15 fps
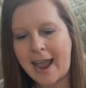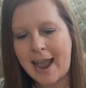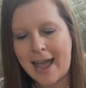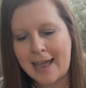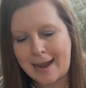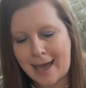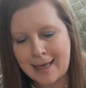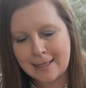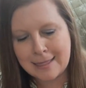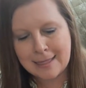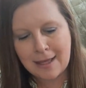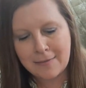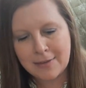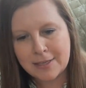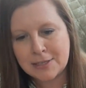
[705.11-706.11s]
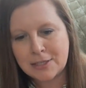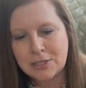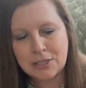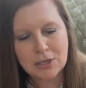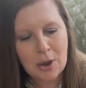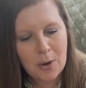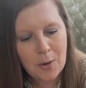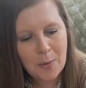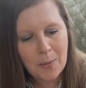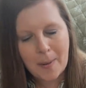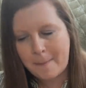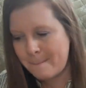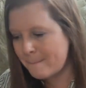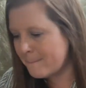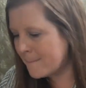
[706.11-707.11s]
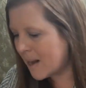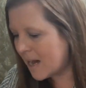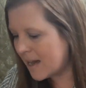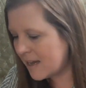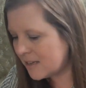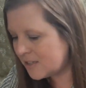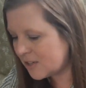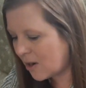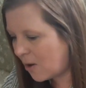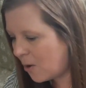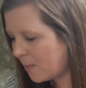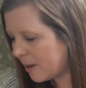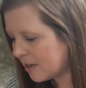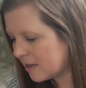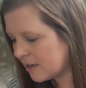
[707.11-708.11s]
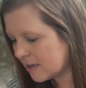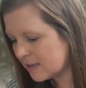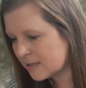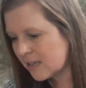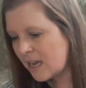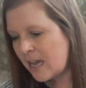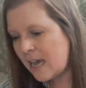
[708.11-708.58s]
and I love it so much. Oh my goodness.